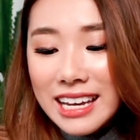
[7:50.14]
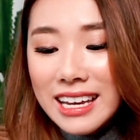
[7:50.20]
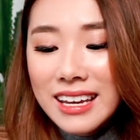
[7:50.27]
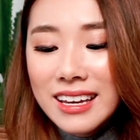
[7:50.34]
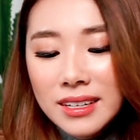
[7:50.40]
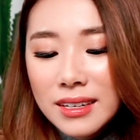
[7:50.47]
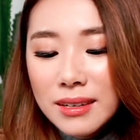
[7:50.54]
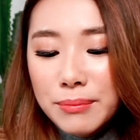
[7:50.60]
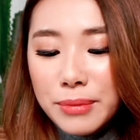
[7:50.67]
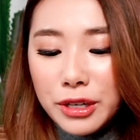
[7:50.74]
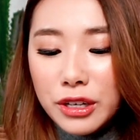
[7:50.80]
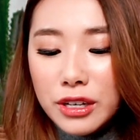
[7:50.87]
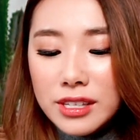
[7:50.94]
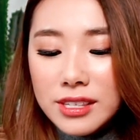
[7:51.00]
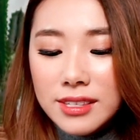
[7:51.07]
day
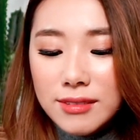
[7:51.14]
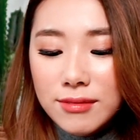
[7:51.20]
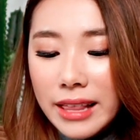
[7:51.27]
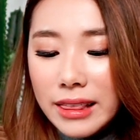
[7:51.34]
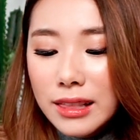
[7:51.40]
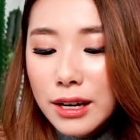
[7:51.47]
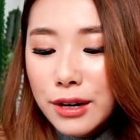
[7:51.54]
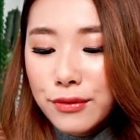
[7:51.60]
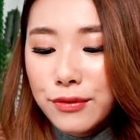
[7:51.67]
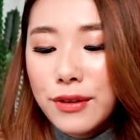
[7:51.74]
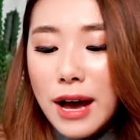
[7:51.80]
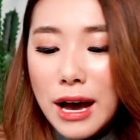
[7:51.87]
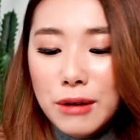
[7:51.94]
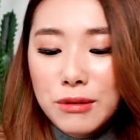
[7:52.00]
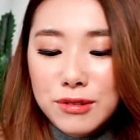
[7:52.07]
because I love
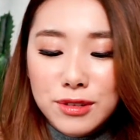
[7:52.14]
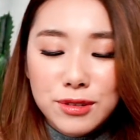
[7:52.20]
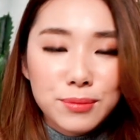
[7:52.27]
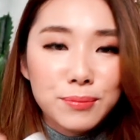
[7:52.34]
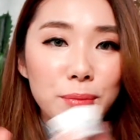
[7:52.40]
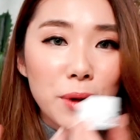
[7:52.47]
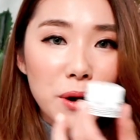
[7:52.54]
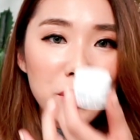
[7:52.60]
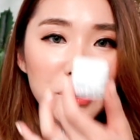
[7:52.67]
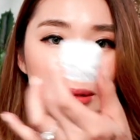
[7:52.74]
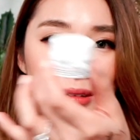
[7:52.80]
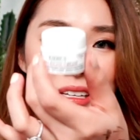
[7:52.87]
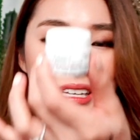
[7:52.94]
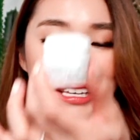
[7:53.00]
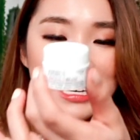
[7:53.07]
how
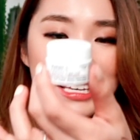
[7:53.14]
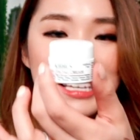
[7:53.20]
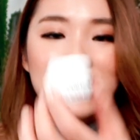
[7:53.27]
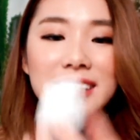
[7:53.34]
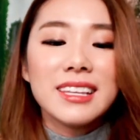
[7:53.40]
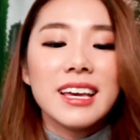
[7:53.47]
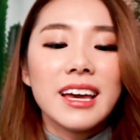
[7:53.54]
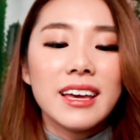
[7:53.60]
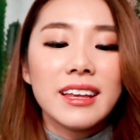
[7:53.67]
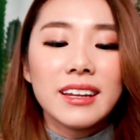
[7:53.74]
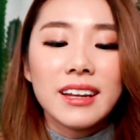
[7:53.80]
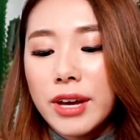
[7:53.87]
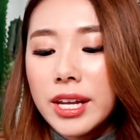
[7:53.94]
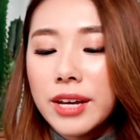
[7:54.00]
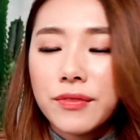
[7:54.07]
small it is, and
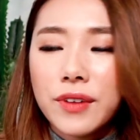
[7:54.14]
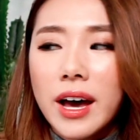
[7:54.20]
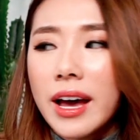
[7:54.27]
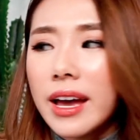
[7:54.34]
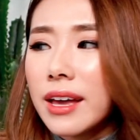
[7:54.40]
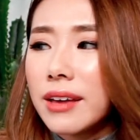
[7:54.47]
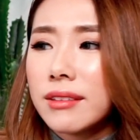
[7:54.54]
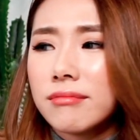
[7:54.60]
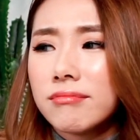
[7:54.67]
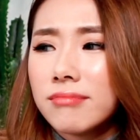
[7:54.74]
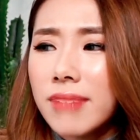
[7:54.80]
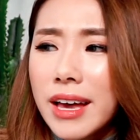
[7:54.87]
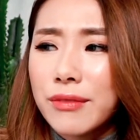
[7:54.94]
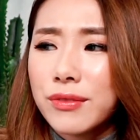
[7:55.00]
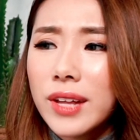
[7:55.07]
whenever I
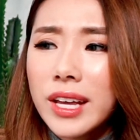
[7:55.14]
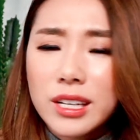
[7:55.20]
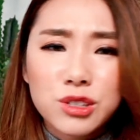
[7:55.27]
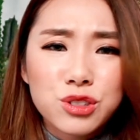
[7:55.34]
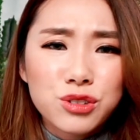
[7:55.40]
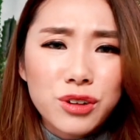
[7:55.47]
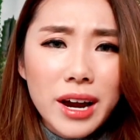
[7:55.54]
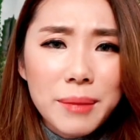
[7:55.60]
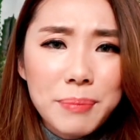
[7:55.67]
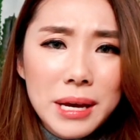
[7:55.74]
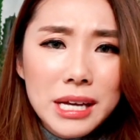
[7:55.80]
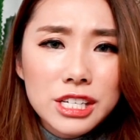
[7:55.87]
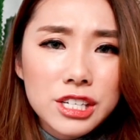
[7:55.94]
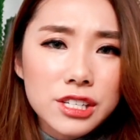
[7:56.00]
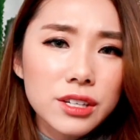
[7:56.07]
have like dry
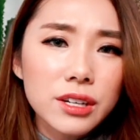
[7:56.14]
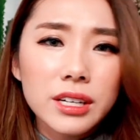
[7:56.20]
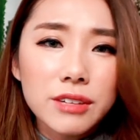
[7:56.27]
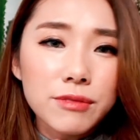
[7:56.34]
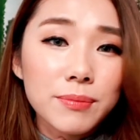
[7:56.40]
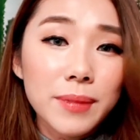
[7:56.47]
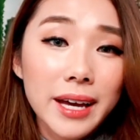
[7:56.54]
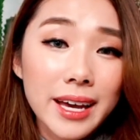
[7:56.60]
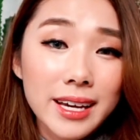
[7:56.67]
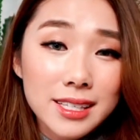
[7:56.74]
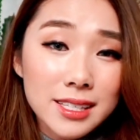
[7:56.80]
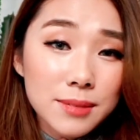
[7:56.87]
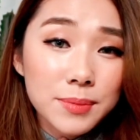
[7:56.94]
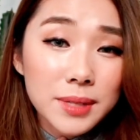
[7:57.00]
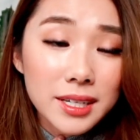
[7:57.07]
patches or if my
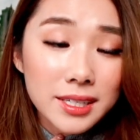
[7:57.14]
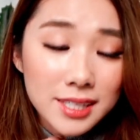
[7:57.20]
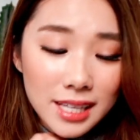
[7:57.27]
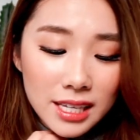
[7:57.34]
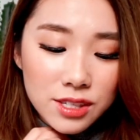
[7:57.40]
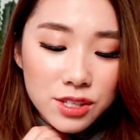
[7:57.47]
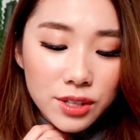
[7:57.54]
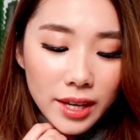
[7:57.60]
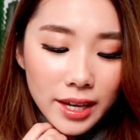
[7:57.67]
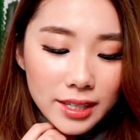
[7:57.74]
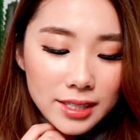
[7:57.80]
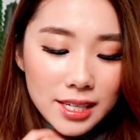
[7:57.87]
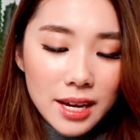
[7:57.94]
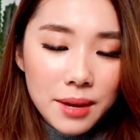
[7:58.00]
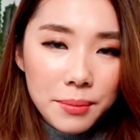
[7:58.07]
eczema starts to
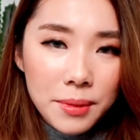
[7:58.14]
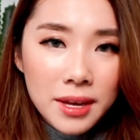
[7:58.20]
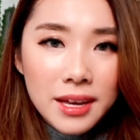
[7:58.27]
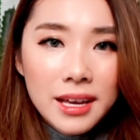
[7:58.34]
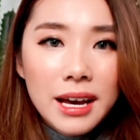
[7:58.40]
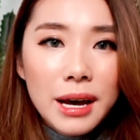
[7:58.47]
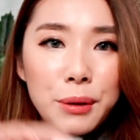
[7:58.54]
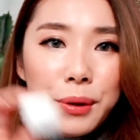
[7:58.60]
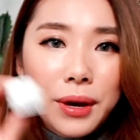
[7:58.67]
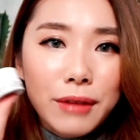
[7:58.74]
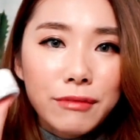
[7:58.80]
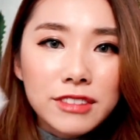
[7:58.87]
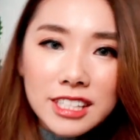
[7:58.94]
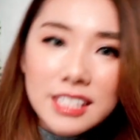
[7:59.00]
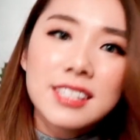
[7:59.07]
act up, I will
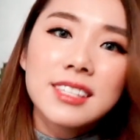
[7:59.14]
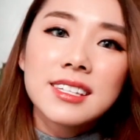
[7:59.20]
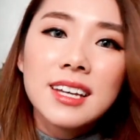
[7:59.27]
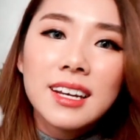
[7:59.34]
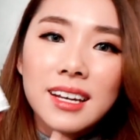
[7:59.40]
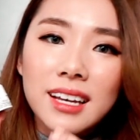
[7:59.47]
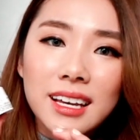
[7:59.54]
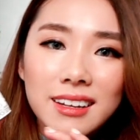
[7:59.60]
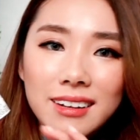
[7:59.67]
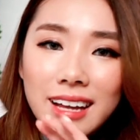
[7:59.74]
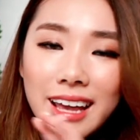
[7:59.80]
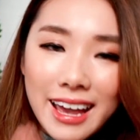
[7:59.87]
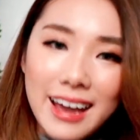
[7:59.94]
have this in